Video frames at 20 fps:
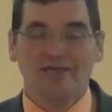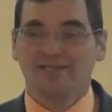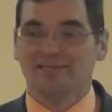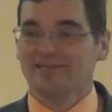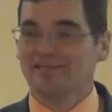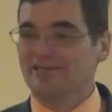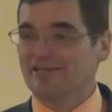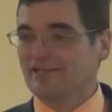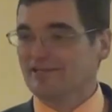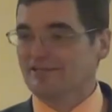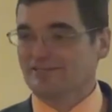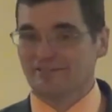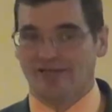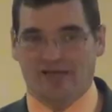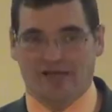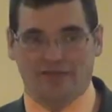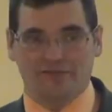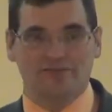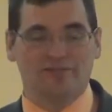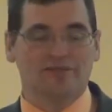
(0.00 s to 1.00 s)
get it
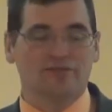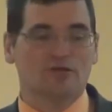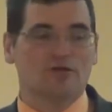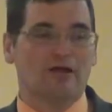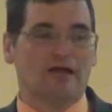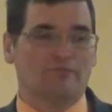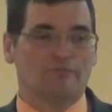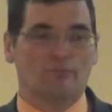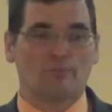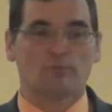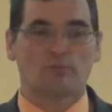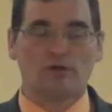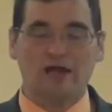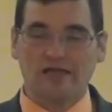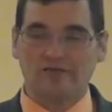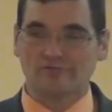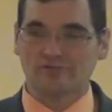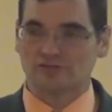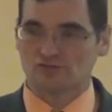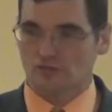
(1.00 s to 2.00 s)
done, then go have a
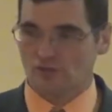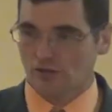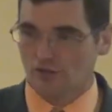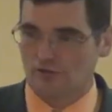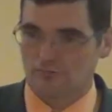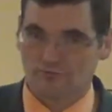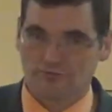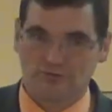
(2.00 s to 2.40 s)
private talk